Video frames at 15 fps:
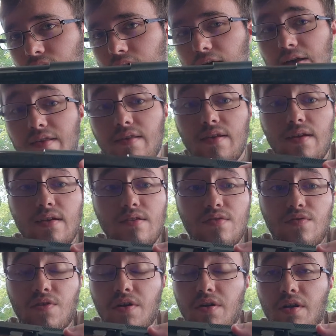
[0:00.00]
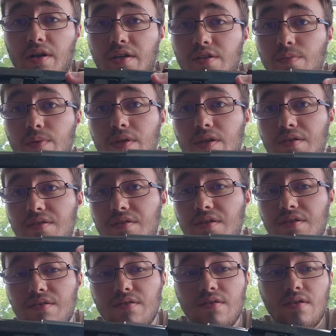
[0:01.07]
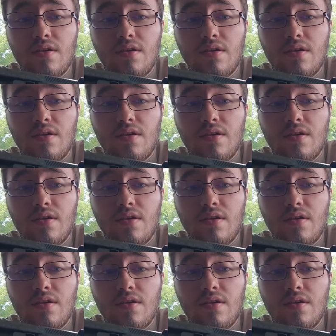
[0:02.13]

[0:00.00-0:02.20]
I think it's very nice because it's